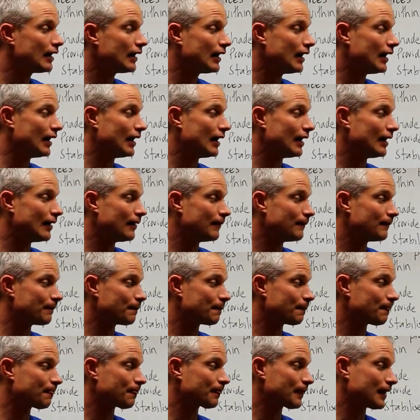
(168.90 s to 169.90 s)

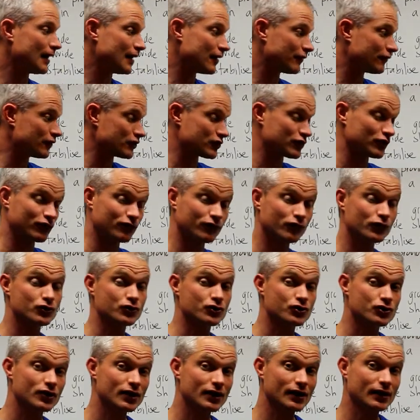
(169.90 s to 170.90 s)
And if it's a fruit
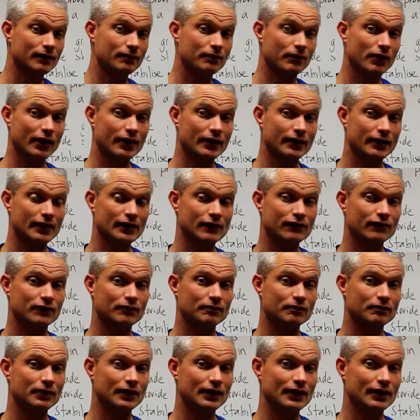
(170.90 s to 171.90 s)
tree, it might
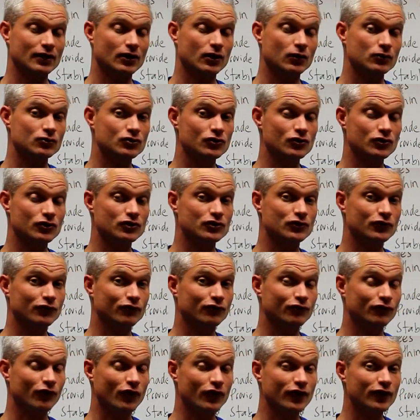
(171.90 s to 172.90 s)
even be an alternative
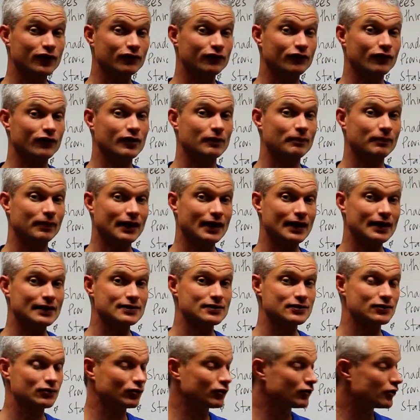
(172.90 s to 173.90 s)
fodder for the
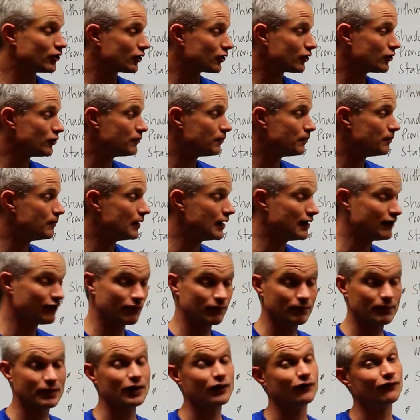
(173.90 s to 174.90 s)
plants, or it could
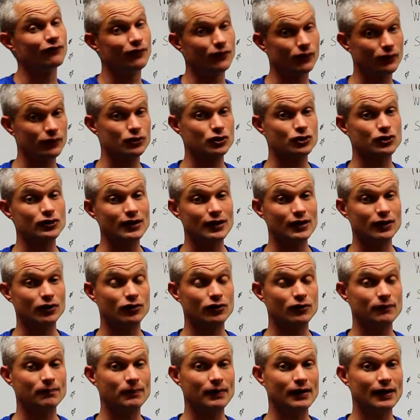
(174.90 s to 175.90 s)
even be a fodder tree. It
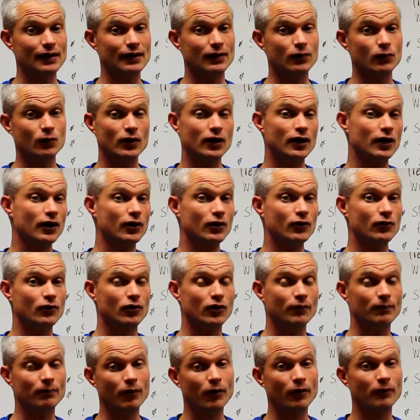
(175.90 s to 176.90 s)
could be a willow
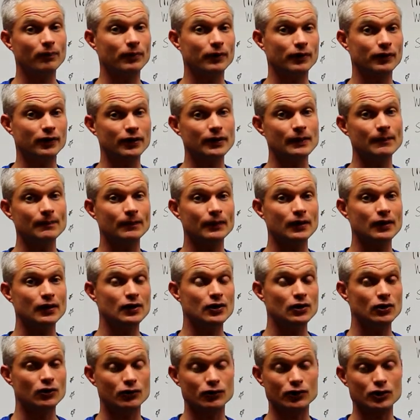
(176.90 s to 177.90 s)
or a poplar
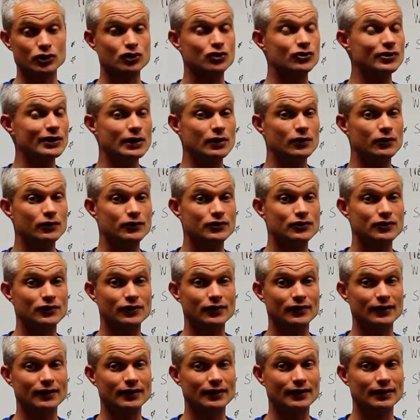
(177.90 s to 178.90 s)
or a tree
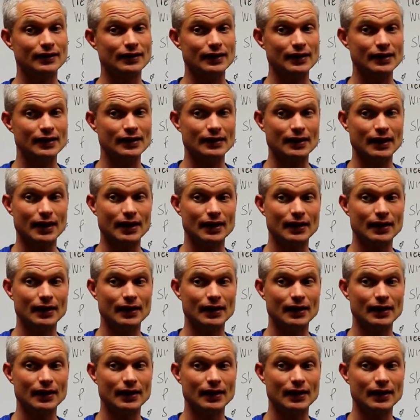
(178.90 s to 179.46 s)
lucerne that the